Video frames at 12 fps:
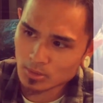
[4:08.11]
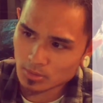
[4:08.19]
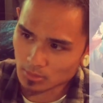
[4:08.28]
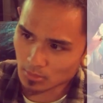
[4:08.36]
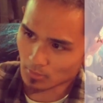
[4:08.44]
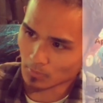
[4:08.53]

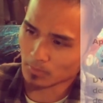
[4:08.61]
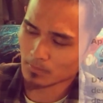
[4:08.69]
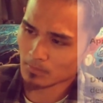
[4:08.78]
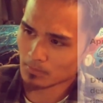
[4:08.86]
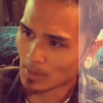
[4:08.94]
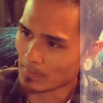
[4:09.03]
So
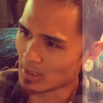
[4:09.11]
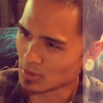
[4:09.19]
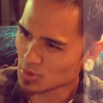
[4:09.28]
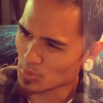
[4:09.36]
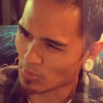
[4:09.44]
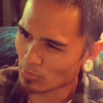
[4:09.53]

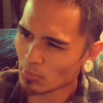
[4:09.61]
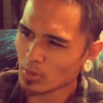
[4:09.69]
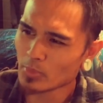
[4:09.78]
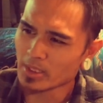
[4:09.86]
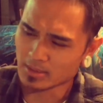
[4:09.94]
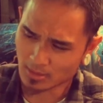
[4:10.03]
about a 2 to
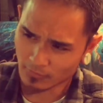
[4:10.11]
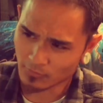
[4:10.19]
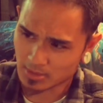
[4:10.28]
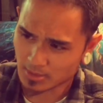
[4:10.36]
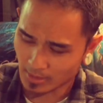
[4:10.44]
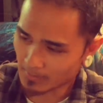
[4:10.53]
3 week
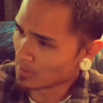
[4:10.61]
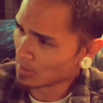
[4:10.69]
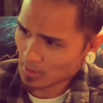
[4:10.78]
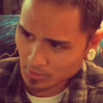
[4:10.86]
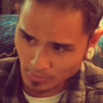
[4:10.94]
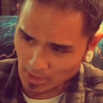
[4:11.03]
delivery time.
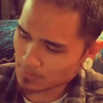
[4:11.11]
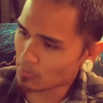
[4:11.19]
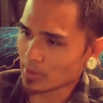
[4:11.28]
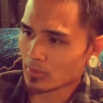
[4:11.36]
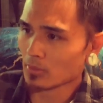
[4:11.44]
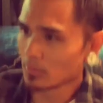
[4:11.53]
So that's
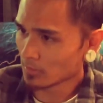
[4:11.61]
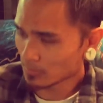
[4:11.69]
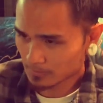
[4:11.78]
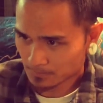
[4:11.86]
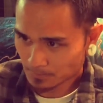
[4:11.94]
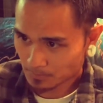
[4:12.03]
pretty
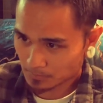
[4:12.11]
cool.